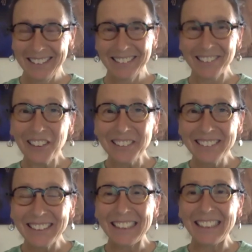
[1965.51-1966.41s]

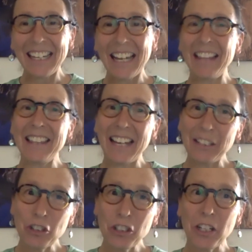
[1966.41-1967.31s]
salty, and that
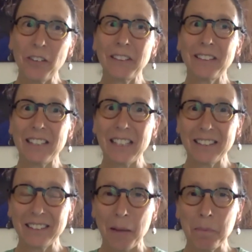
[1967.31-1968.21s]
shifts the
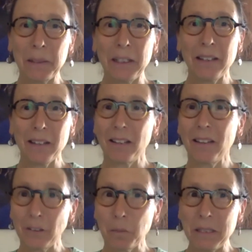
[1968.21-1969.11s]
assembly,
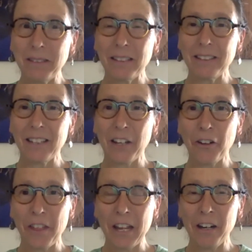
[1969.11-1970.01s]
the species that are
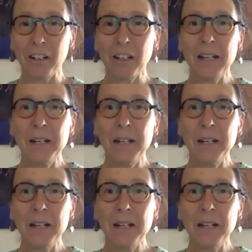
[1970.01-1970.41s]
there.